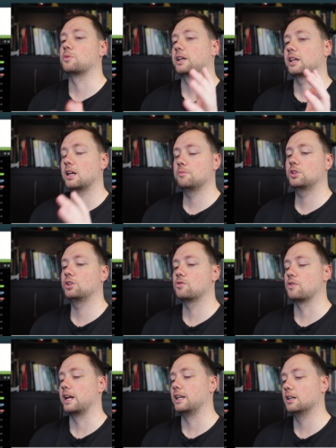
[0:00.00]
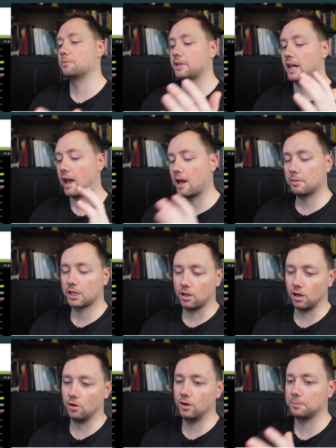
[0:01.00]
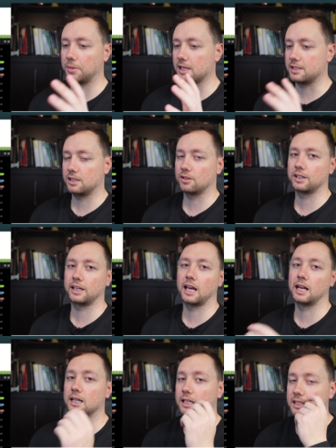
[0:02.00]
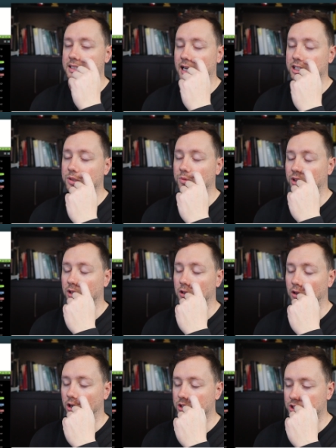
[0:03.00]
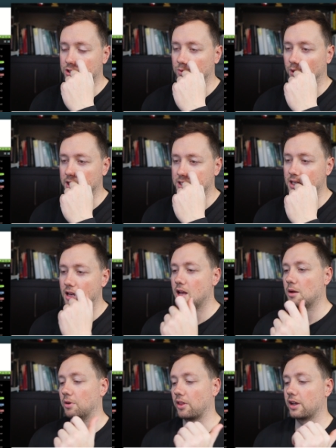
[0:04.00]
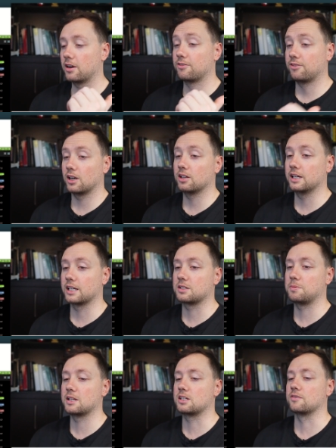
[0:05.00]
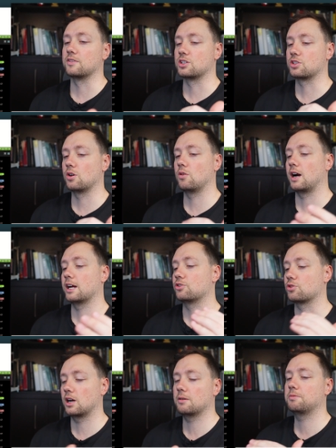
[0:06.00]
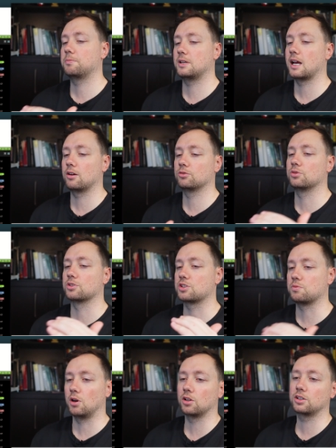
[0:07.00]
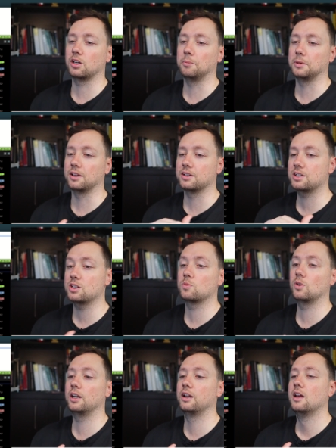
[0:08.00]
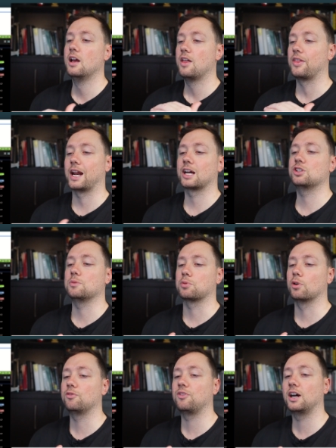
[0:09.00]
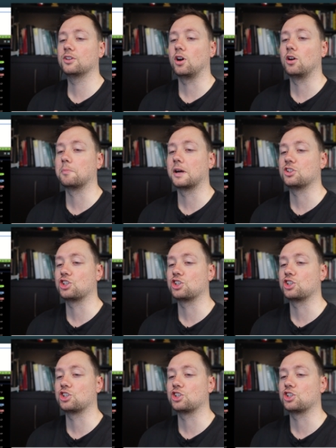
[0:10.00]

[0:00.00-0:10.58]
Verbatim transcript: when it came to uranium. Cameco based here in Canada is actually one of the largest ones, but they are fairly expensive. And so I dropped down to a smaller company. And this is one that I actually profiled on my